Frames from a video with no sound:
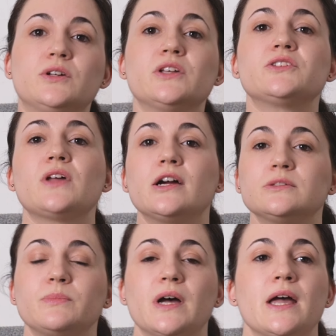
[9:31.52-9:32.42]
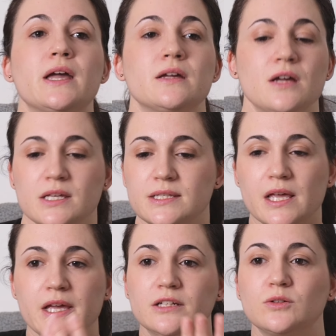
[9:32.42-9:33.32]
can start by
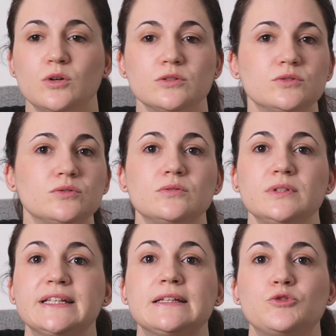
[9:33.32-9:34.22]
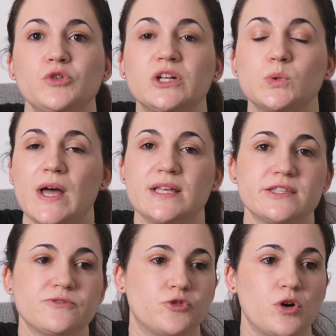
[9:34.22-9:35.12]
saying no to little
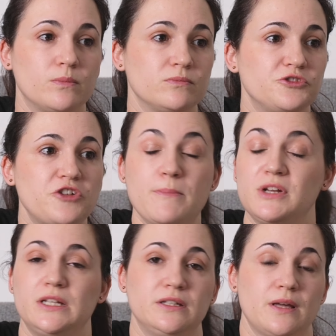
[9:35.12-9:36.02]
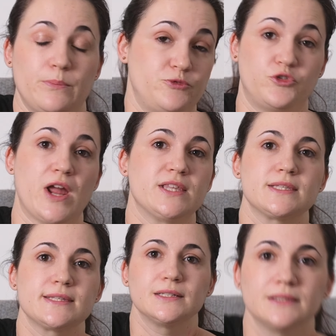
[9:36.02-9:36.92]
requests from family and
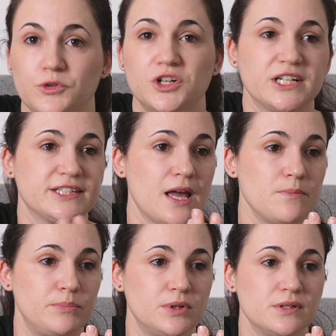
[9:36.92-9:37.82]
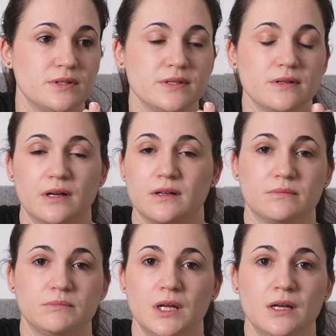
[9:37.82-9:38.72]
friends. For example,
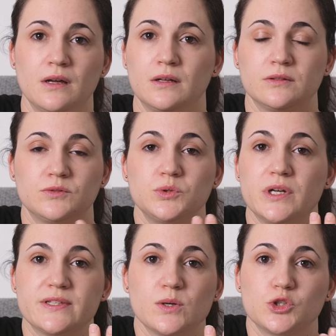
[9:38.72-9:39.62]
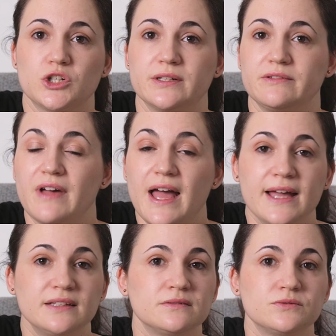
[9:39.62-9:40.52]
to a social
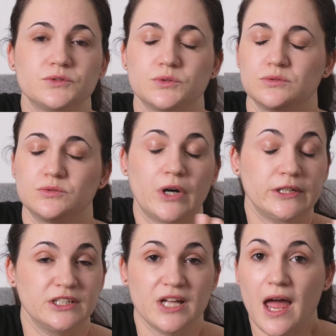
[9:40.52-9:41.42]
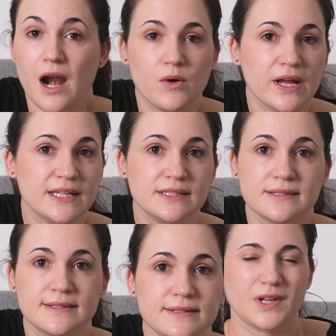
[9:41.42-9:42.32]
event, to running errands.